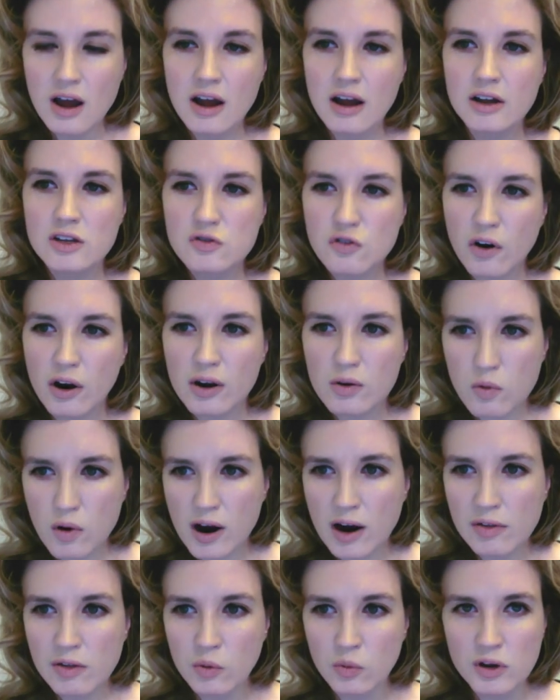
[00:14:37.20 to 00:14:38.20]
It's very
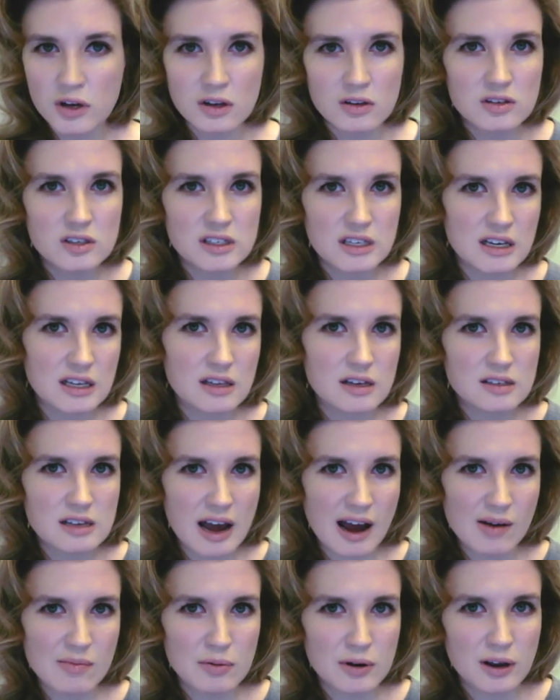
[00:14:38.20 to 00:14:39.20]
rare that we can see this
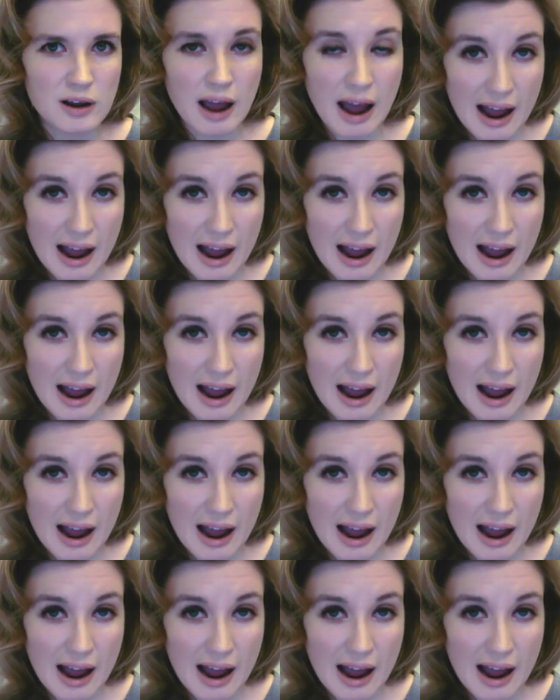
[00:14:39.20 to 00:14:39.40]
happening